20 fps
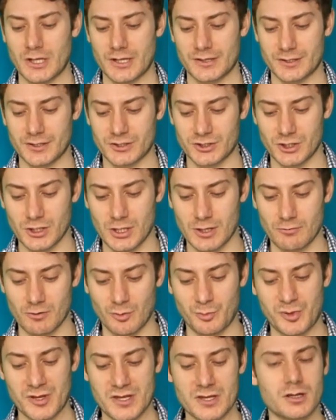there's the
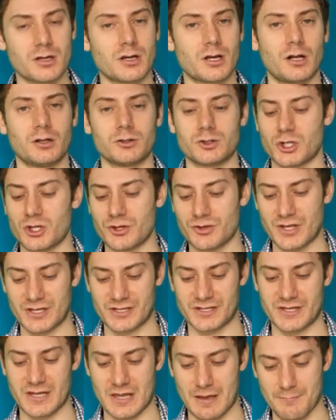European culture, there's
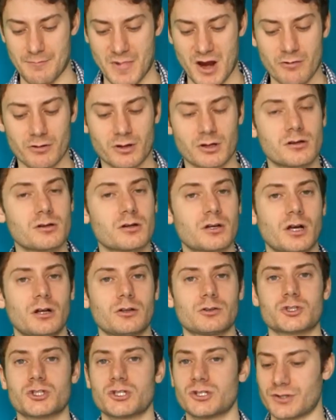the American culture,